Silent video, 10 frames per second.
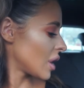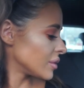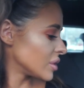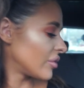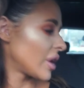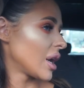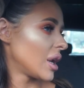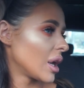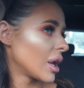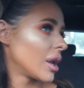I'm so fly
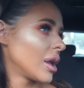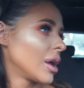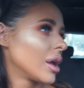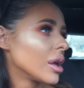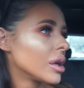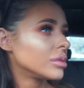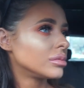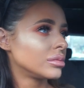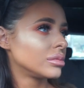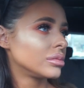and I can
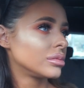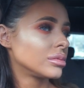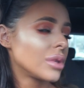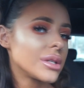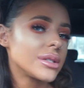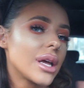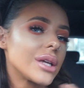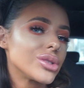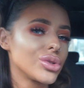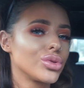dance. There's
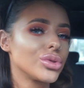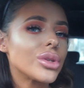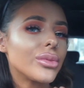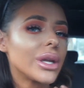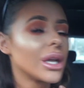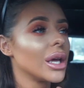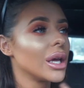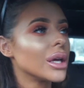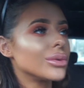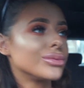tattoos on my
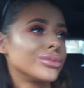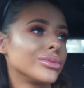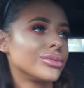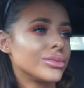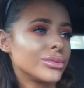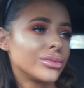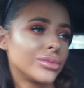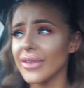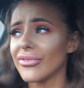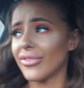neck.
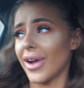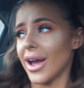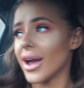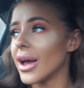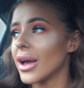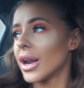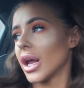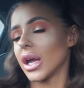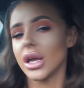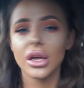Be
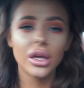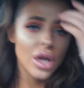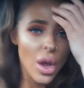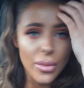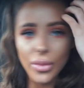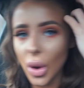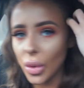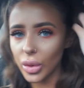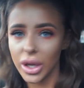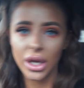Friday,
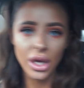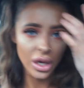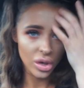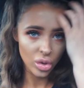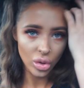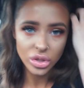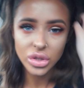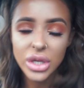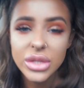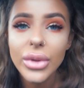but we got no
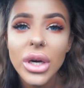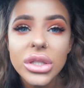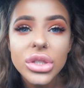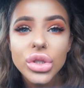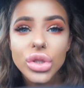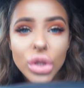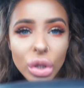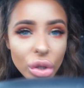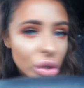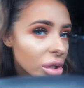choice but to
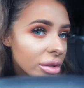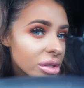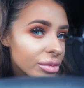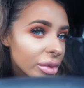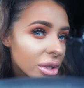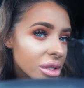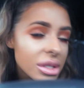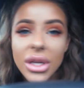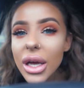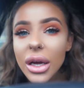turn this bitch
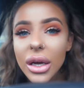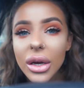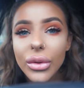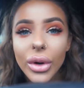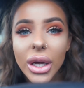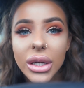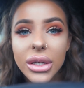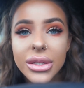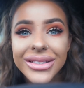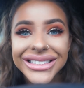
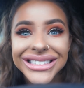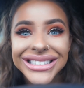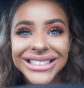sideways.